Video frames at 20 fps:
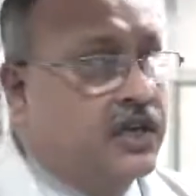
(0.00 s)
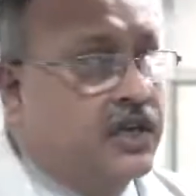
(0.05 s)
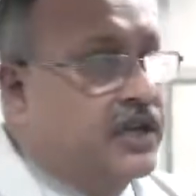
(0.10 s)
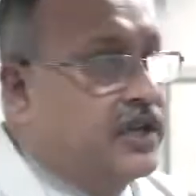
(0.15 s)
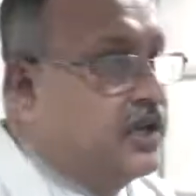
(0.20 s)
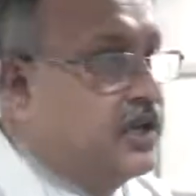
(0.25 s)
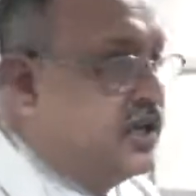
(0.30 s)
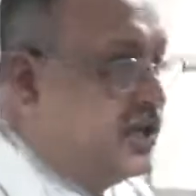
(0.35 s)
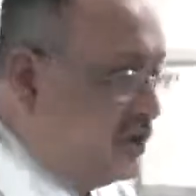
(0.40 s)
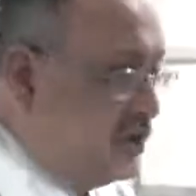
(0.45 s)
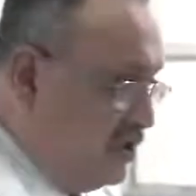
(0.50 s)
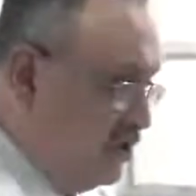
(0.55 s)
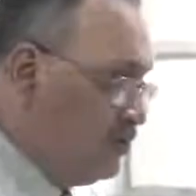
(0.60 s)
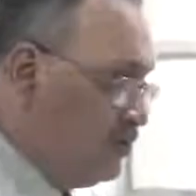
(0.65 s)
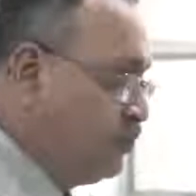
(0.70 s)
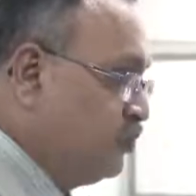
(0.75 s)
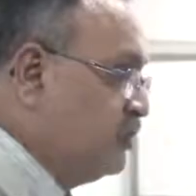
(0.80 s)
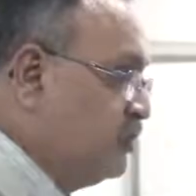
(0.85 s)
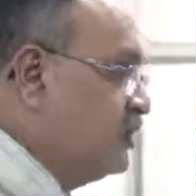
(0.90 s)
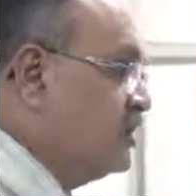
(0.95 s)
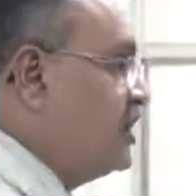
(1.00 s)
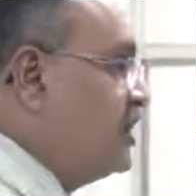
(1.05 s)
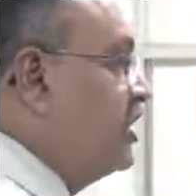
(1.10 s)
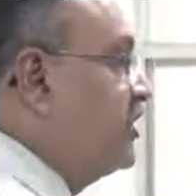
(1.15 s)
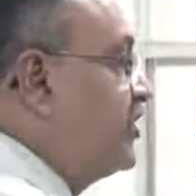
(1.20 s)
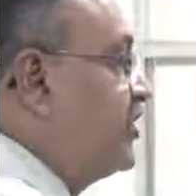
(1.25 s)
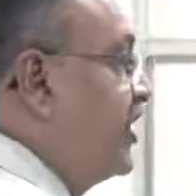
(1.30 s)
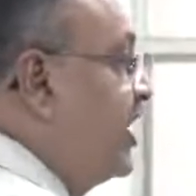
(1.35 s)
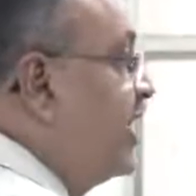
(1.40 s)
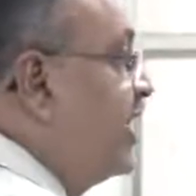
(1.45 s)
Here the students are
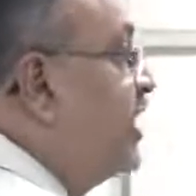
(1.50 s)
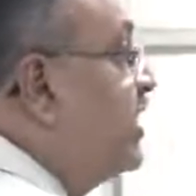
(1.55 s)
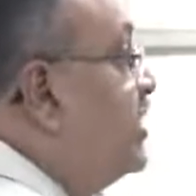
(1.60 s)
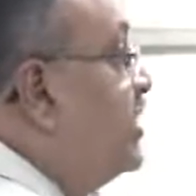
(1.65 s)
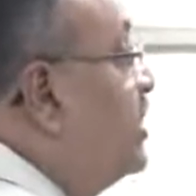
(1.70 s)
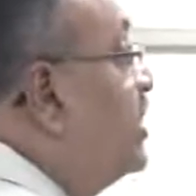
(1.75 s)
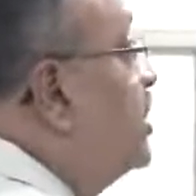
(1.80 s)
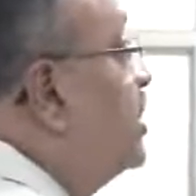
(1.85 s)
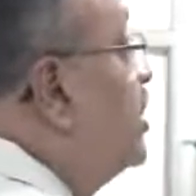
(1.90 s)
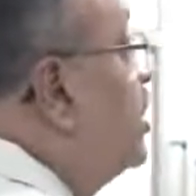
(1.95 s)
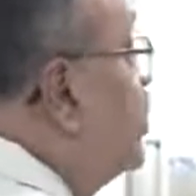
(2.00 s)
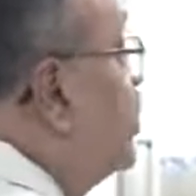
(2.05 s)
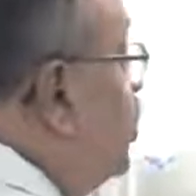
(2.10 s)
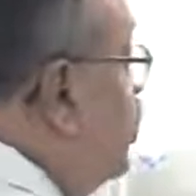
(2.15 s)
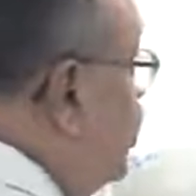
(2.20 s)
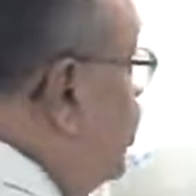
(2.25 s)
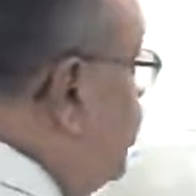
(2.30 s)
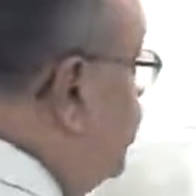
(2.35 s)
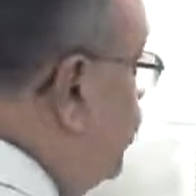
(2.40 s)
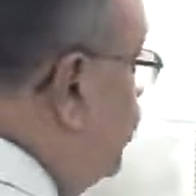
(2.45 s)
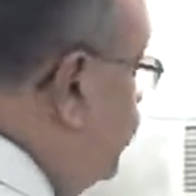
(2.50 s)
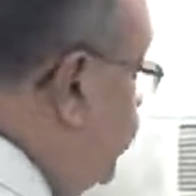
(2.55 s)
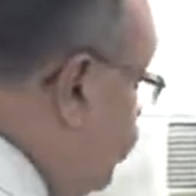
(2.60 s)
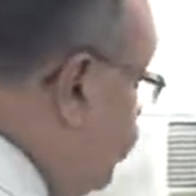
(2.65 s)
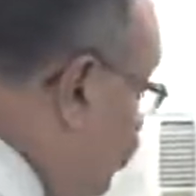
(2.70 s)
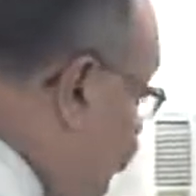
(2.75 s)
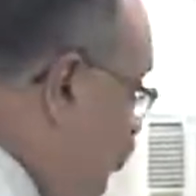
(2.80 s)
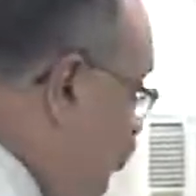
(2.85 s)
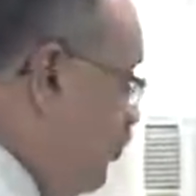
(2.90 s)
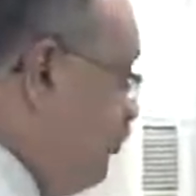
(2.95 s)
trained
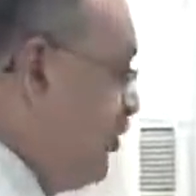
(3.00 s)
to